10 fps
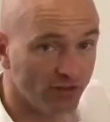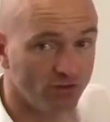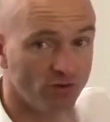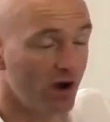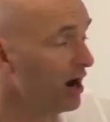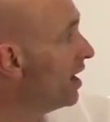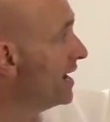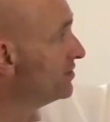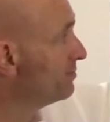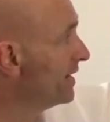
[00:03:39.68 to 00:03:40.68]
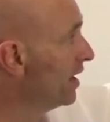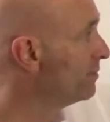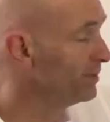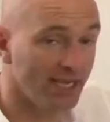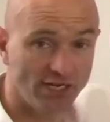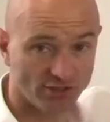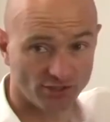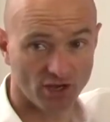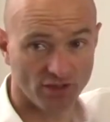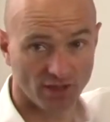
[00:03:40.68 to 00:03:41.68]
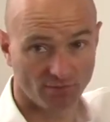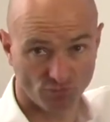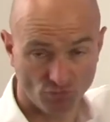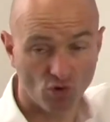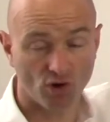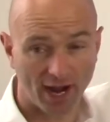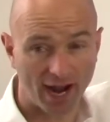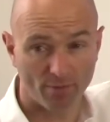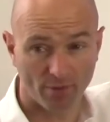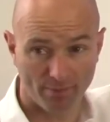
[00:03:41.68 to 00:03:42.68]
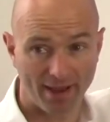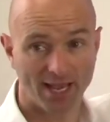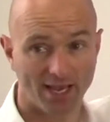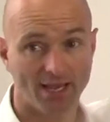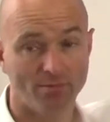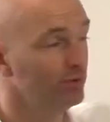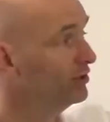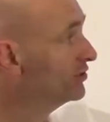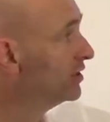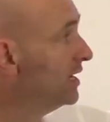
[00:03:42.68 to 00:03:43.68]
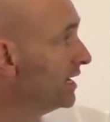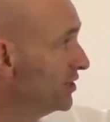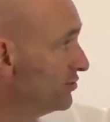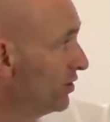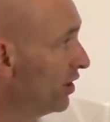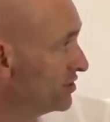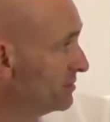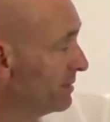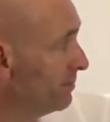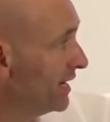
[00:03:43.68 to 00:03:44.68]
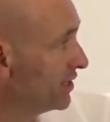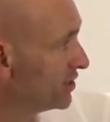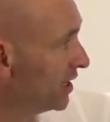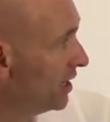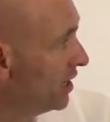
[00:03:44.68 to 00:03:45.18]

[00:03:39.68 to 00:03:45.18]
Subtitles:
it through our ISP IP to turn the raw camera Bayer input into an RGB picture.